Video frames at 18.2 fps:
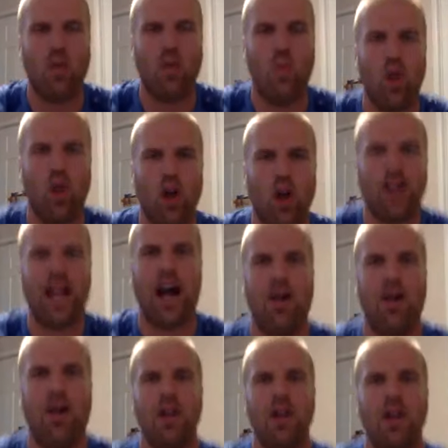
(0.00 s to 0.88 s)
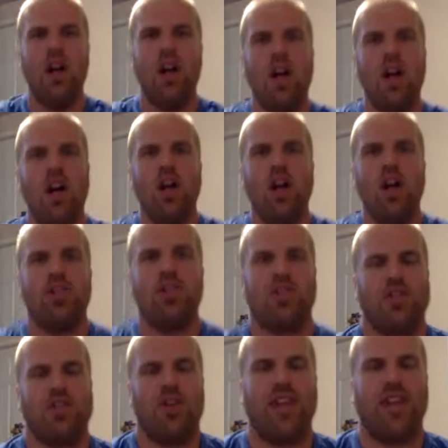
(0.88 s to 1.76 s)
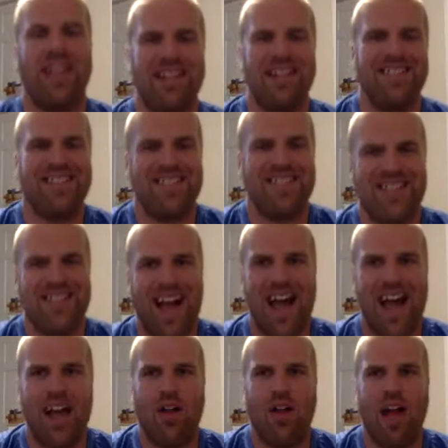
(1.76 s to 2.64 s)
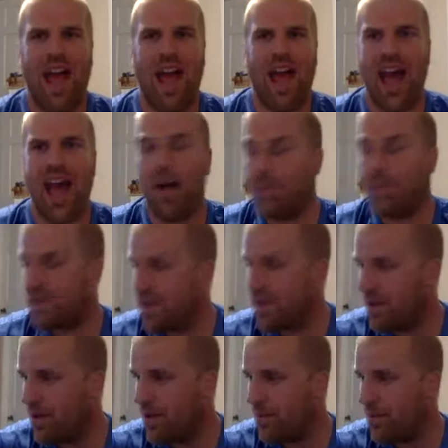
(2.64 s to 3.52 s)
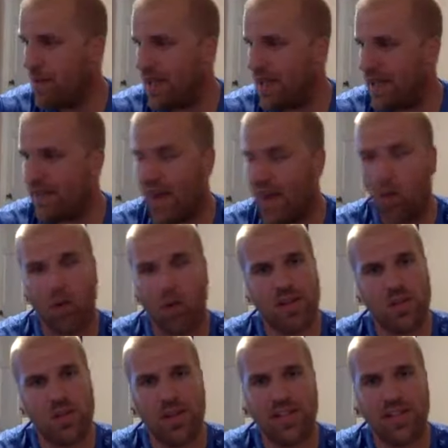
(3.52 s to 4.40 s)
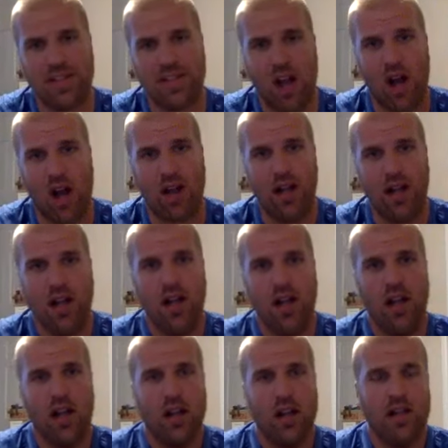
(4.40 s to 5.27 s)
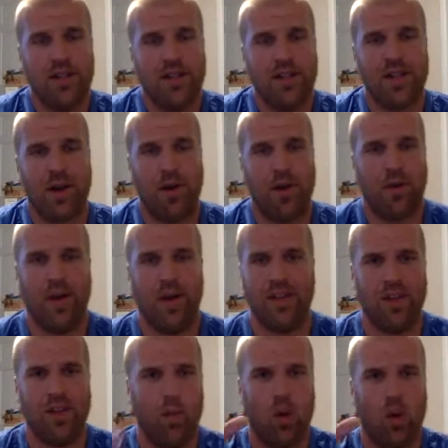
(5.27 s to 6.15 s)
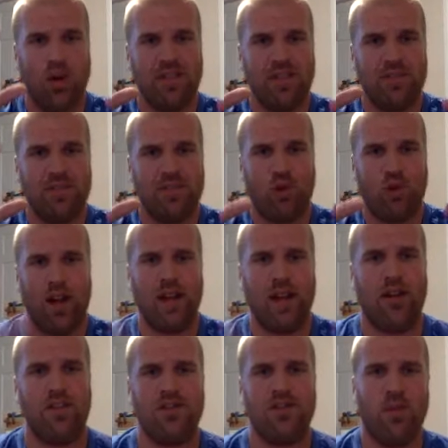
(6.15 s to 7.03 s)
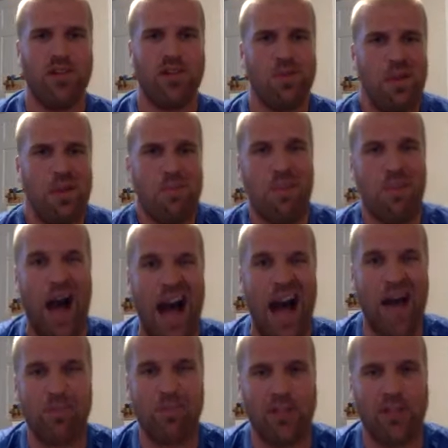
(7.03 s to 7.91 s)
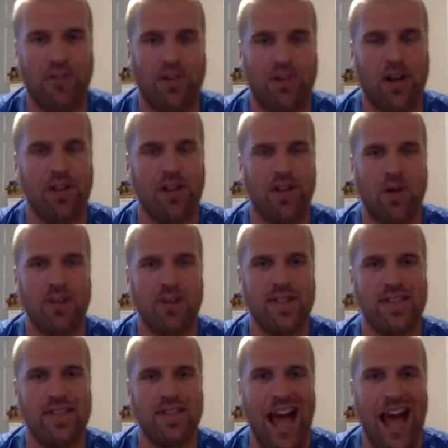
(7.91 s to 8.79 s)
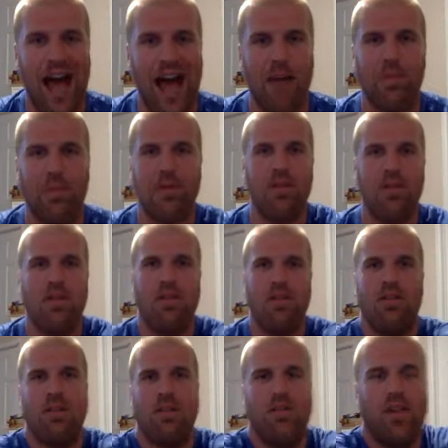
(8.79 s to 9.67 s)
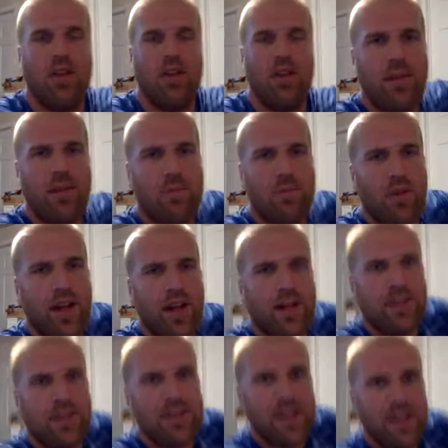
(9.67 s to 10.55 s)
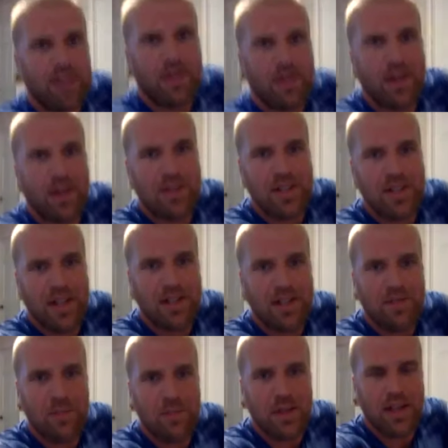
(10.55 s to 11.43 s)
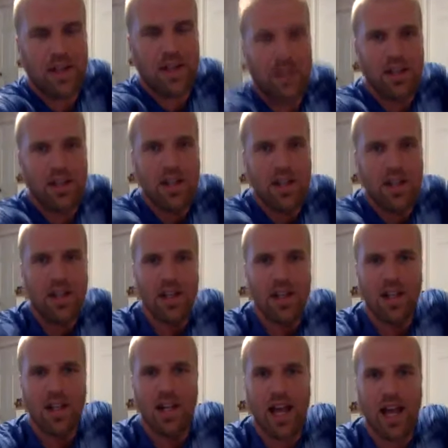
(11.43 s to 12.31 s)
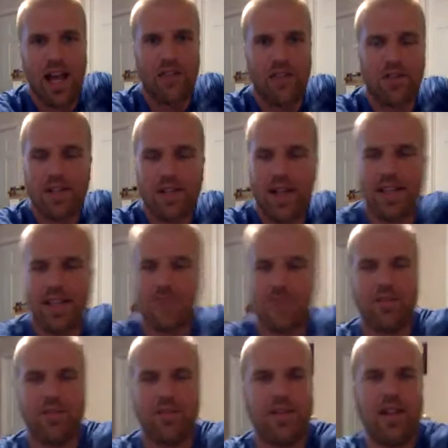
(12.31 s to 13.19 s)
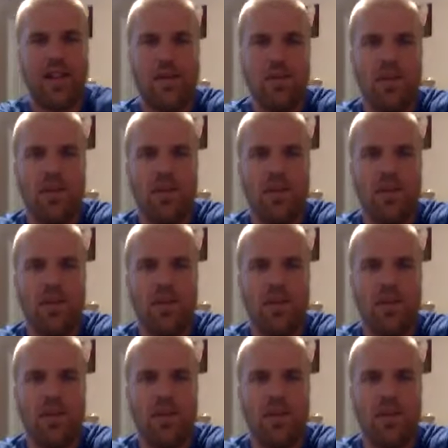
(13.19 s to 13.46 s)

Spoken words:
workout. Circuit style abs, meaning that once we start, so in the words of Pringles, once we pop, the fun don't stop. And if you don't like Pringles, I apologize for being an advertisement for them.